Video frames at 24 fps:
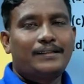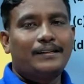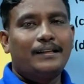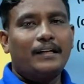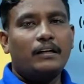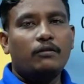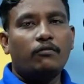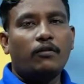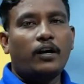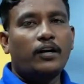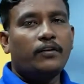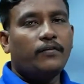
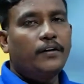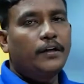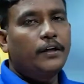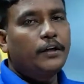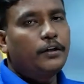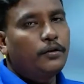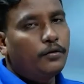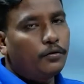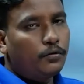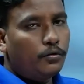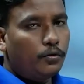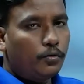thing what we
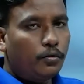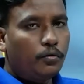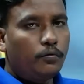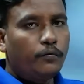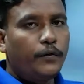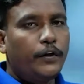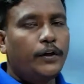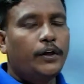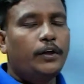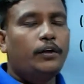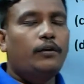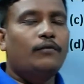need to do, we
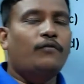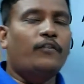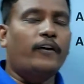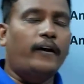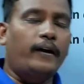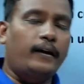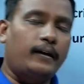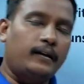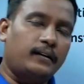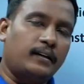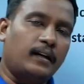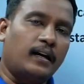need to
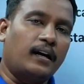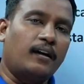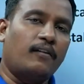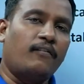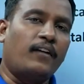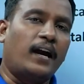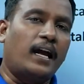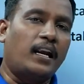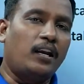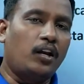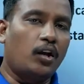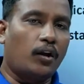find the
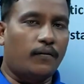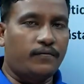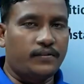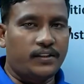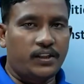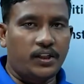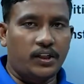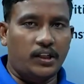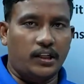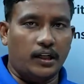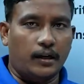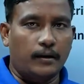value of
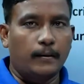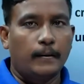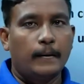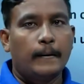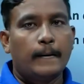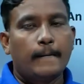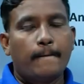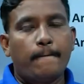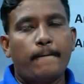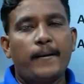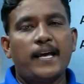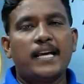zeta.
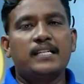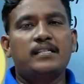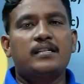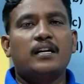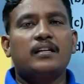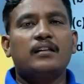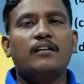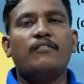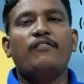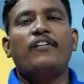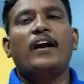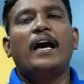Based
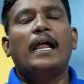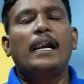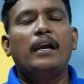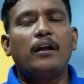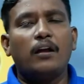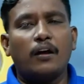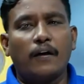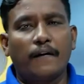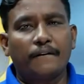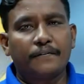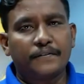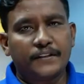on the value
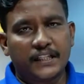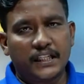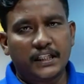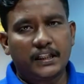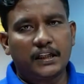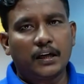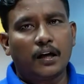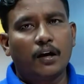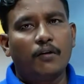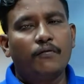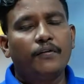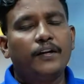of
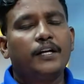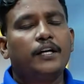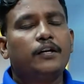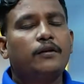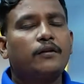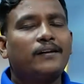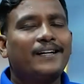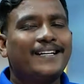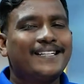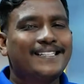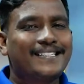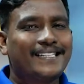zeta, we need to
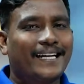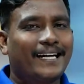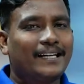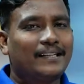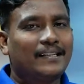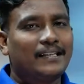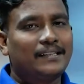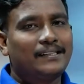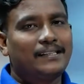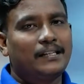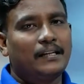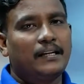decide
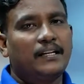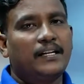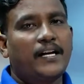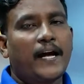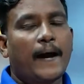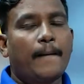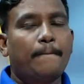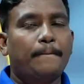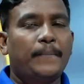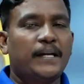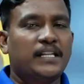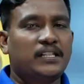the
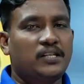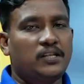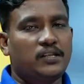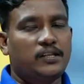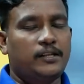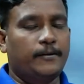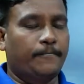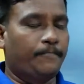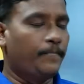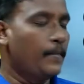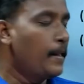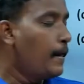damping
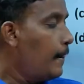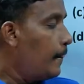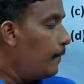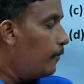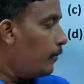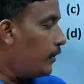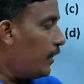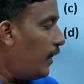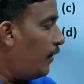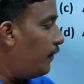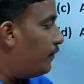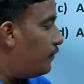system.
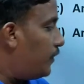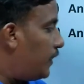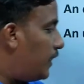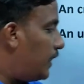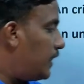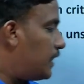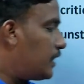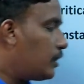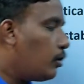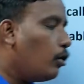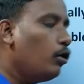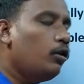Okay, if it
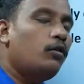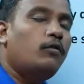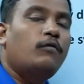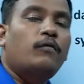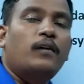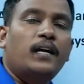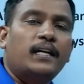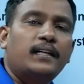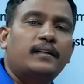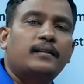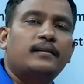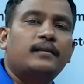is equal to
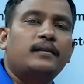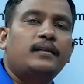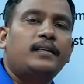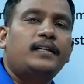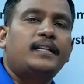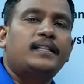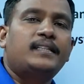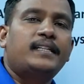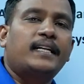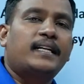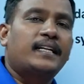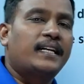1, it
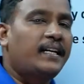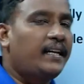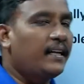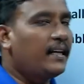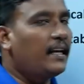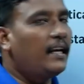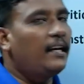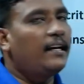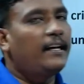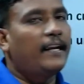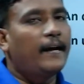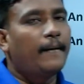is a
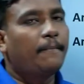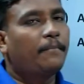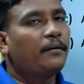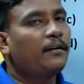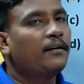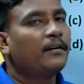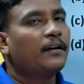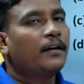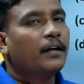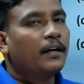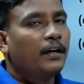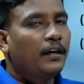critically damped.
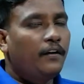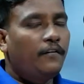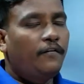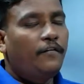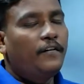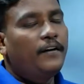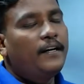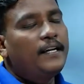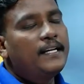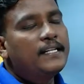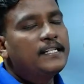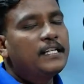If
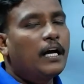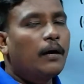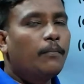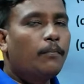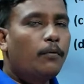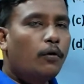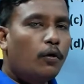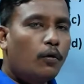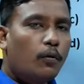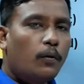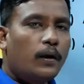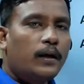it is
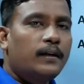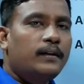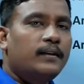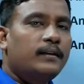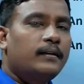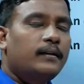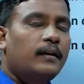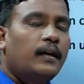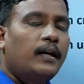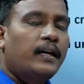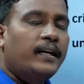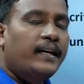above 1,
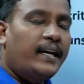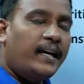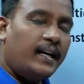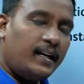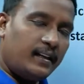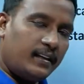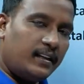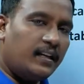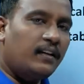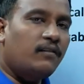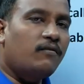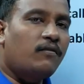greater
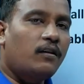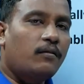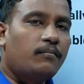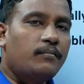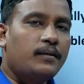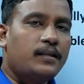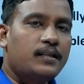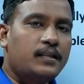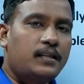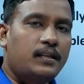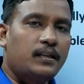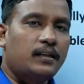than 1
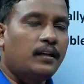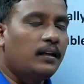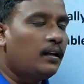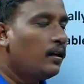means